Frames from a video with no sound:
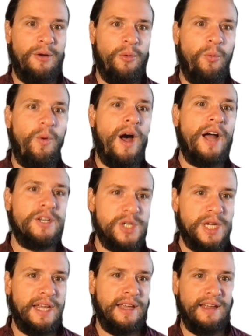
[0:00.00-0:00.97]

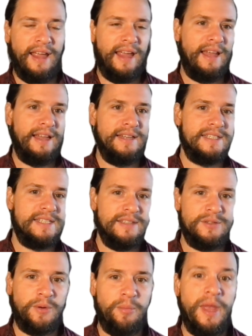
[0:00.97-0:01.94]
watching and
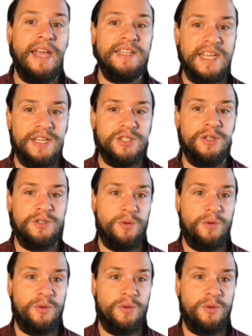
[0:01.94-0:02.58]
sort of paying attention